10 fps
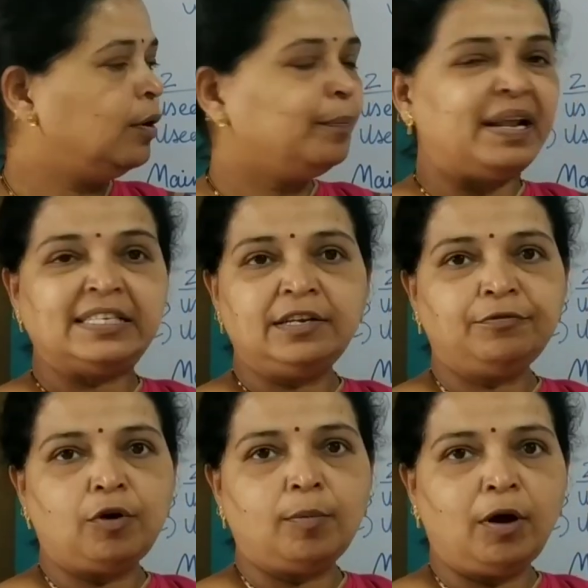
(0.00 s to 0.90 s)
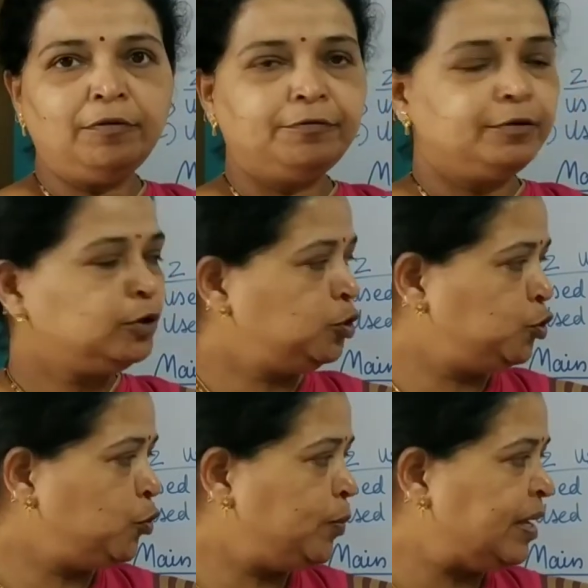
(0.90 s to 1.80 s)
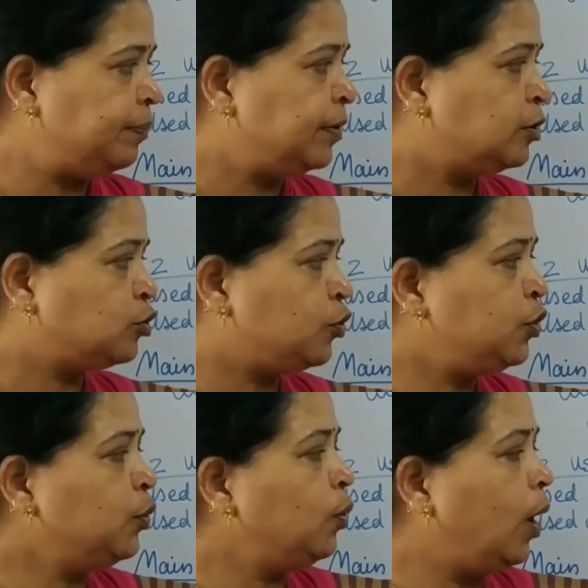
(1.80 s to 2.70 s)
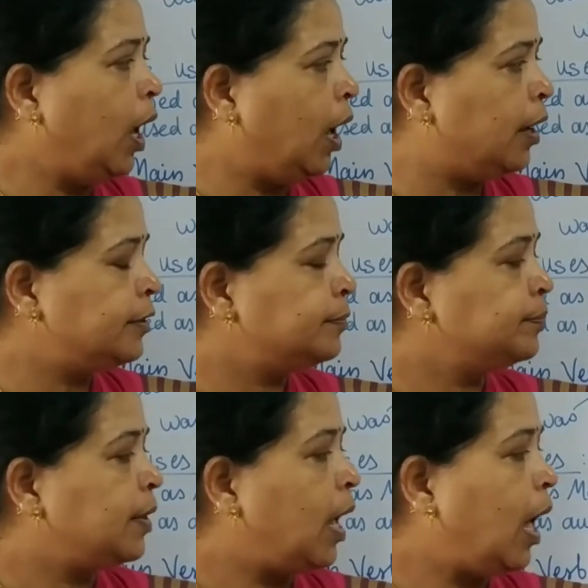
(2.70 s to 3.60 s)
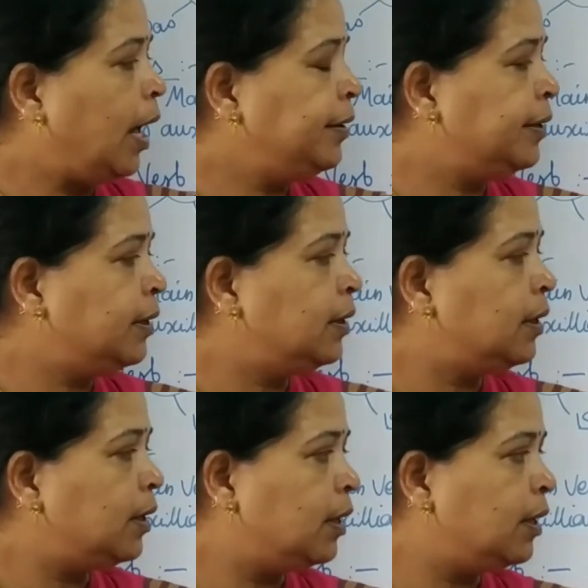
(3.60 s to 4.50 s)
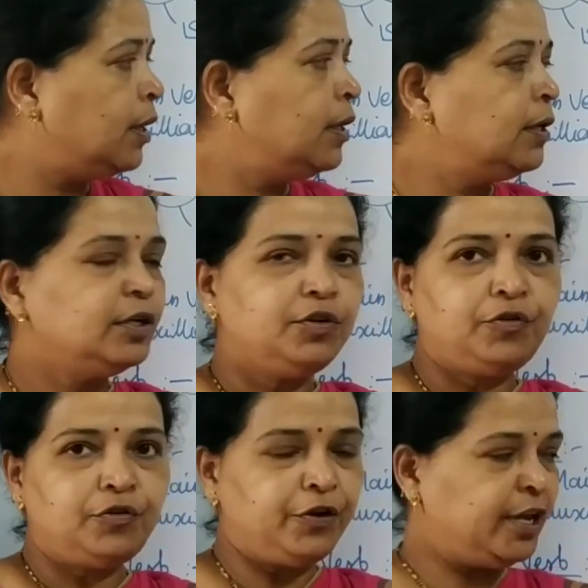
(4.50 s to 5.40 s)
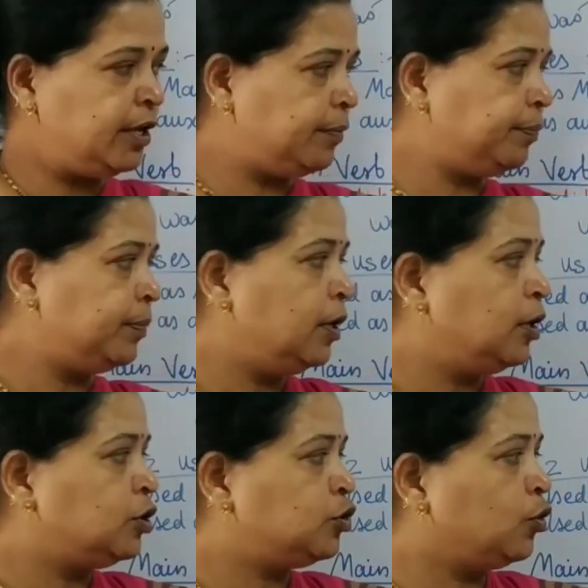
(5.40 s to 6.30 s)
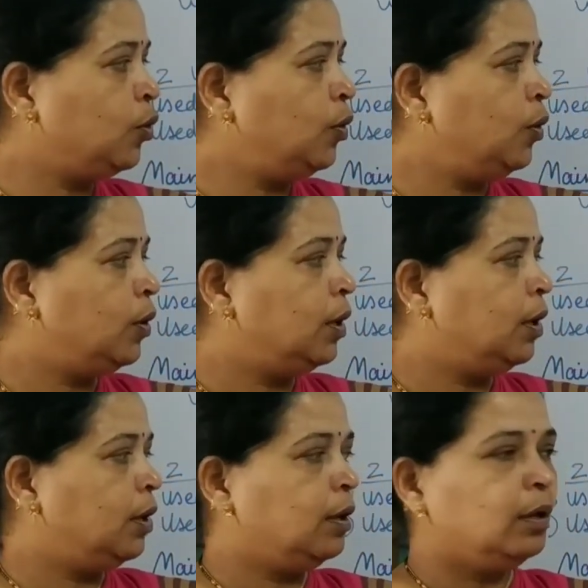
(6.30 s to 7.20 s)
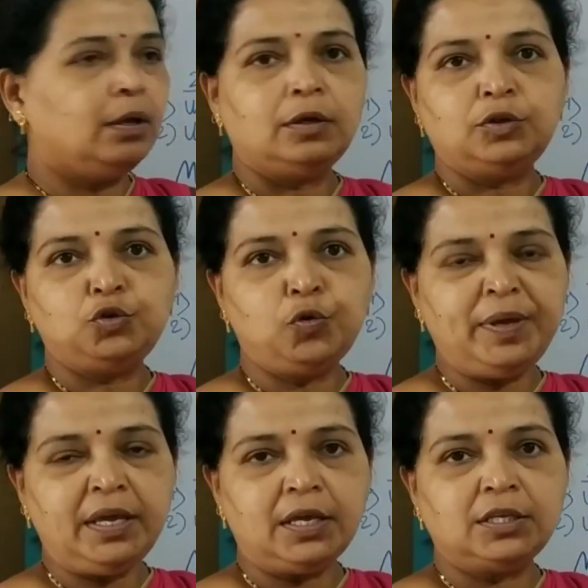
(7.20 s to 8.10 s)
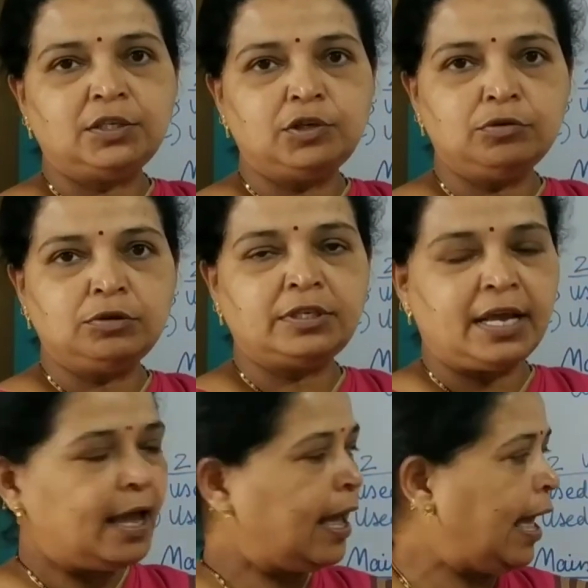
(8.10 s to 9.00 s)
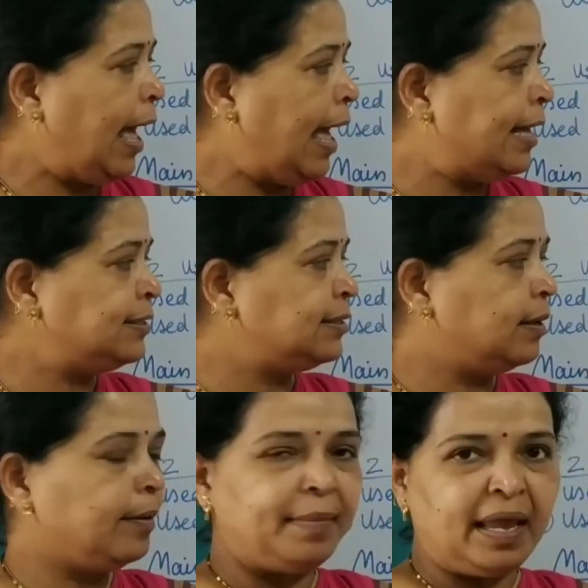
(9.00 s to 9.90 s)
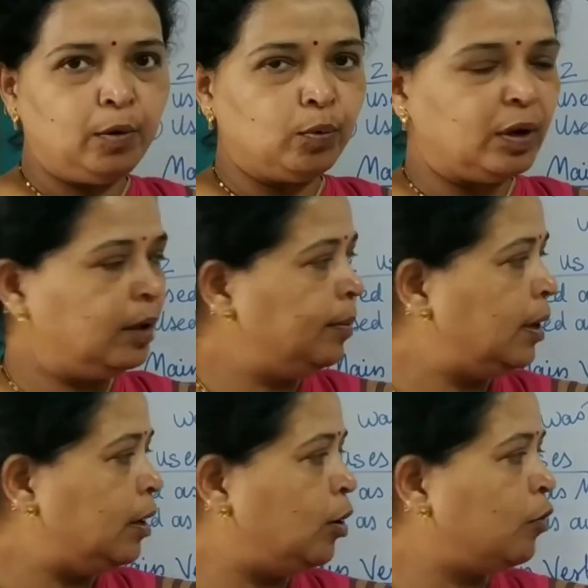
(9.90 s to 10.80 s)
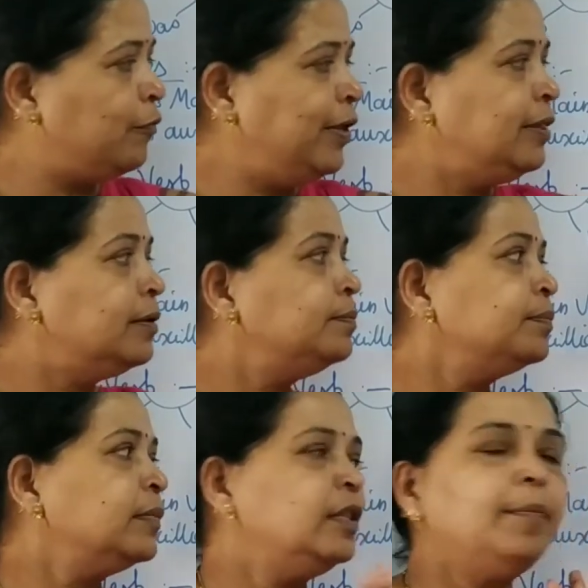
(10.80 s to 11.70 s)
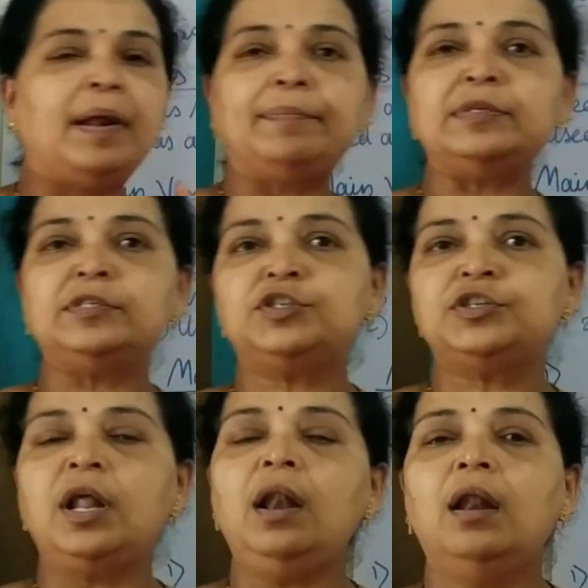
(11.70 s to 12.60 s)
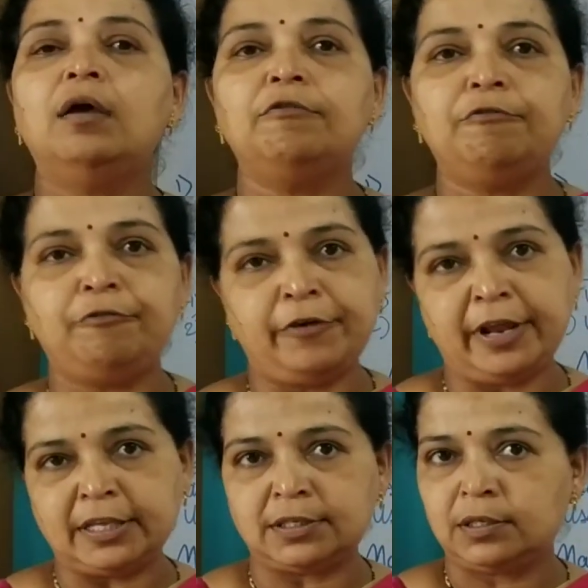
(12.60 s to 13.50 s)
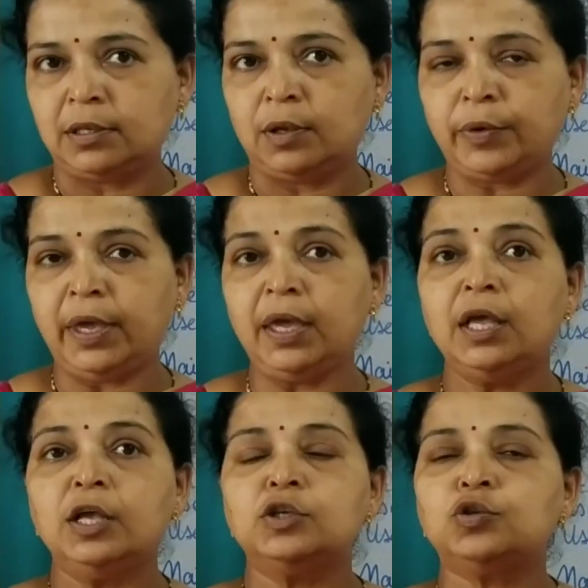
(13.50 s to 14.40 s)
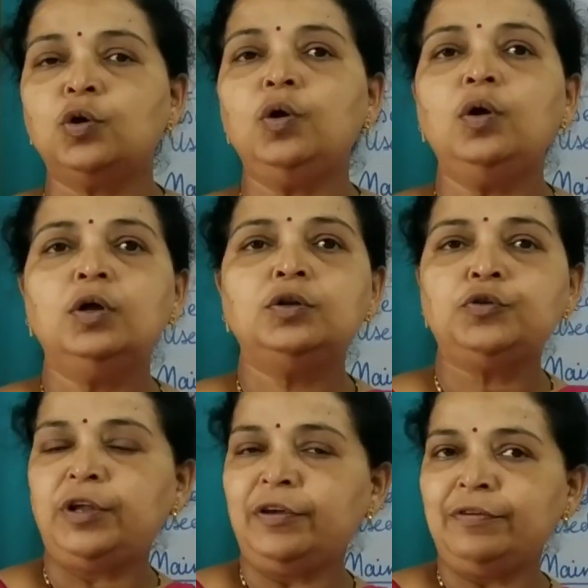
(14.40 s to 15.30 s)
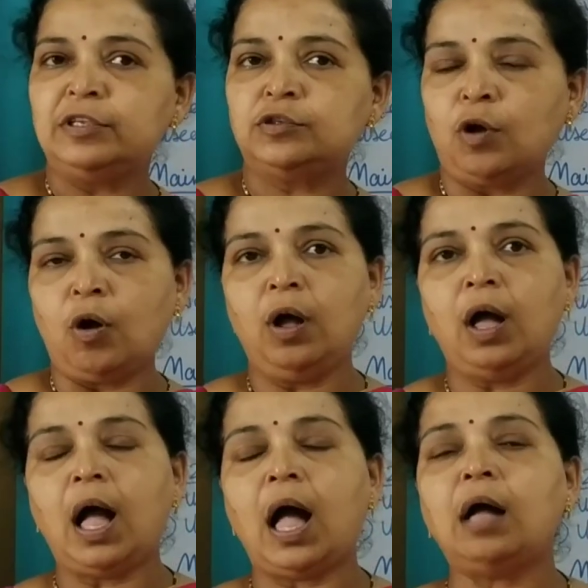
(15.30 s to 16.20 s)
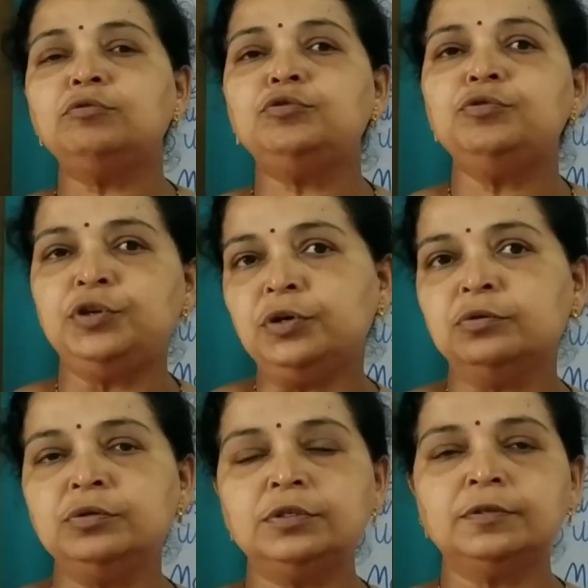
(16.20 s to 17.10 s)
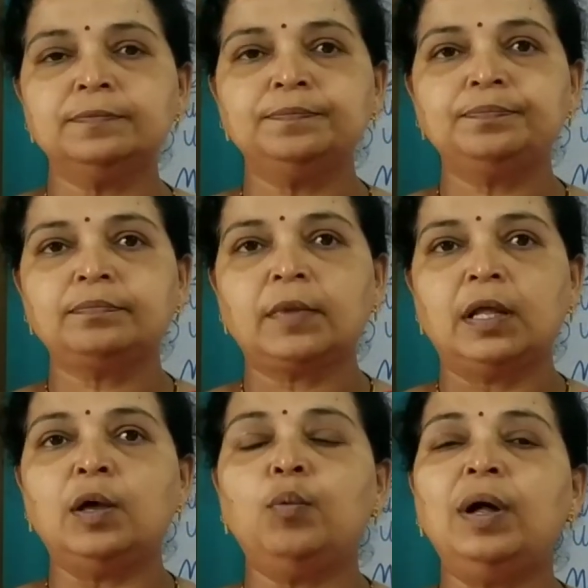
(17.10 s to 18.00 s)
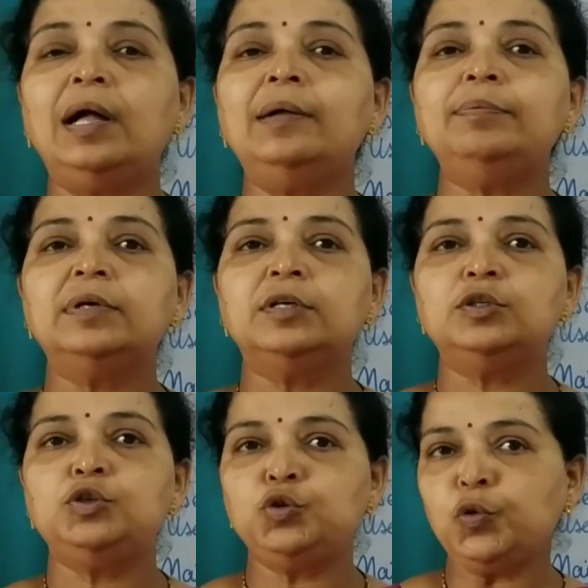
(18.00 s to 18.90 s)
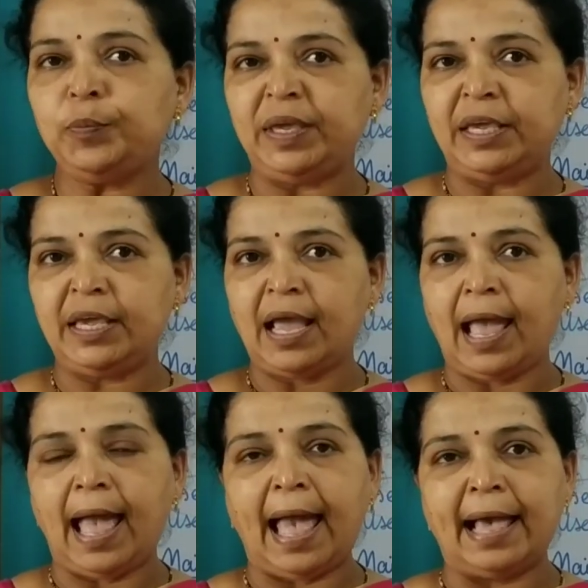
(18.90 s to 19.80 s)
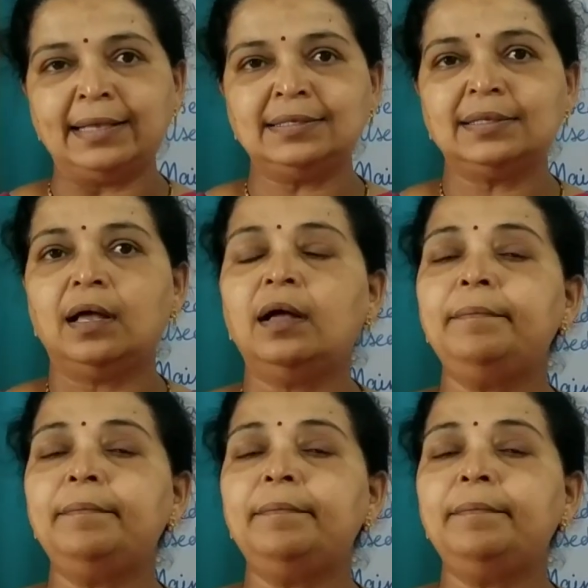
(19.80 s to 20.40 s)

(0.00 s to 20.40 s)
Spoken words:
present form of to be. So you are under a tree. So to be is used as main verb along with the prepositional phrase. Okay. So today we saw how to use the verb to be as a